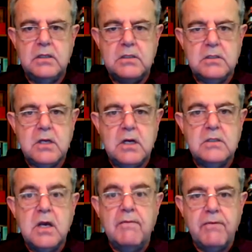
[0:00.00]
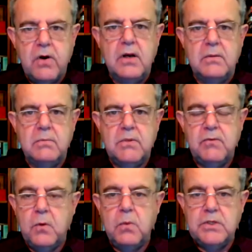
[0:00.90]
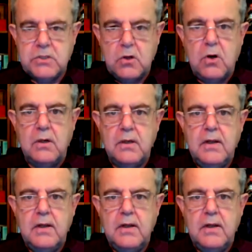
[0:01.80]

discussed up front before we start.